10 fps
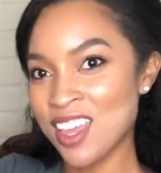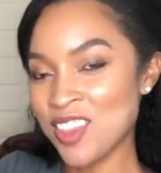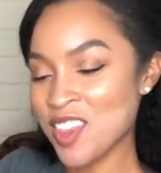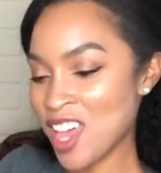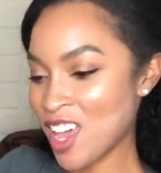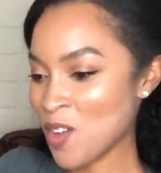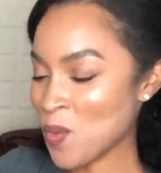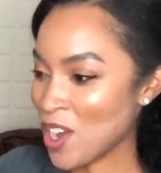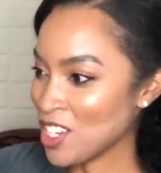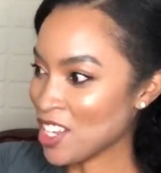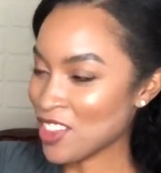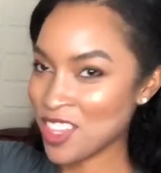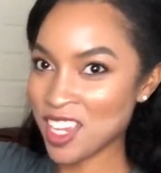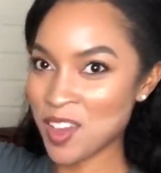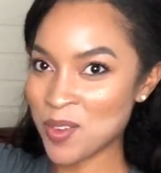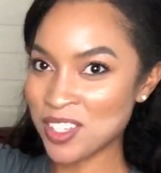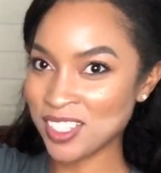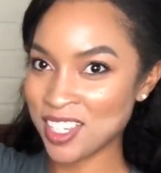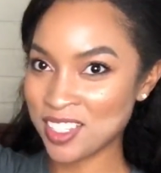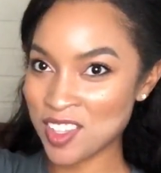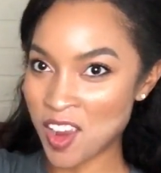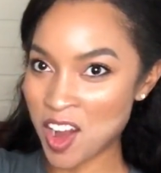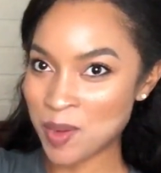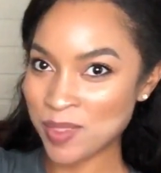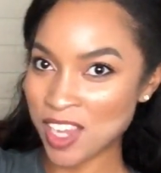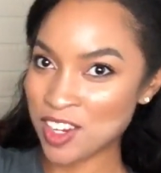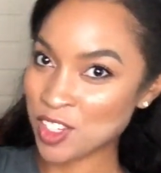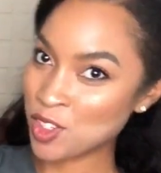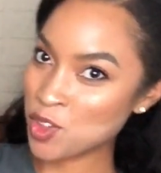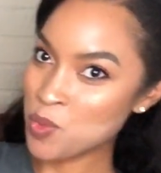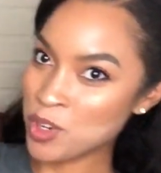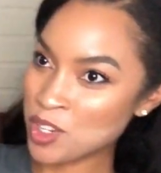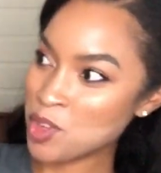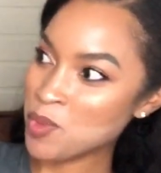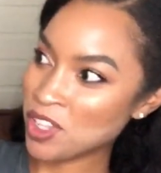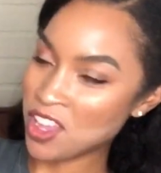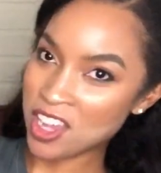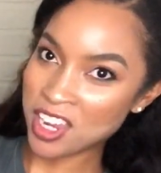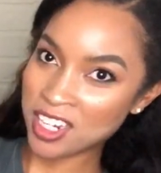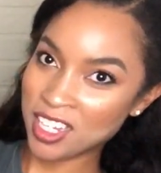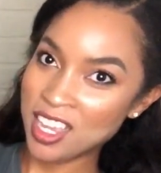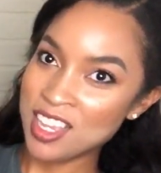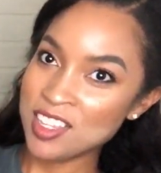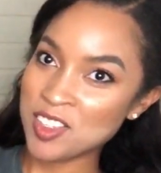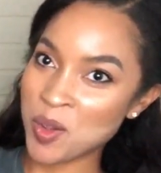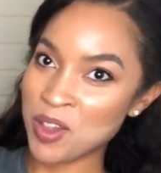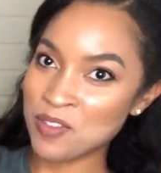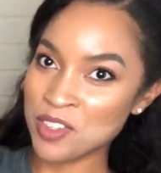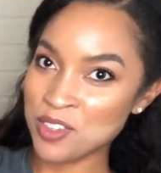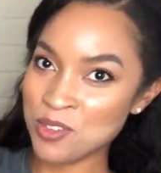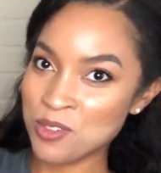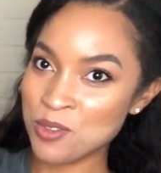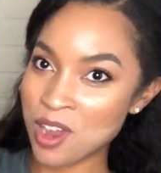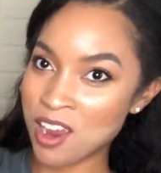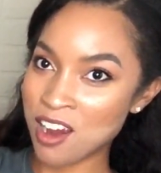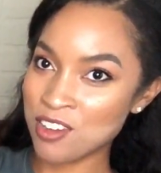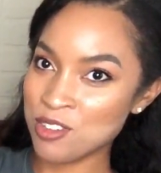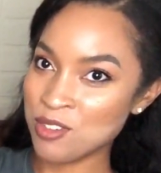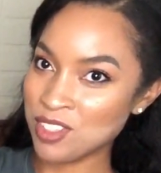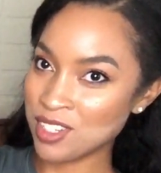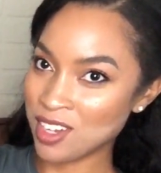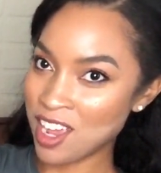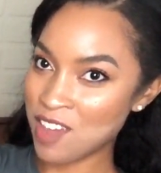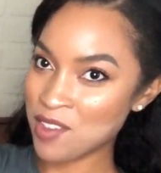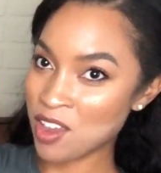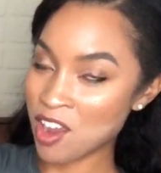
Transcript: The one thing I will say is the arms are super long on it. So if you are used to not having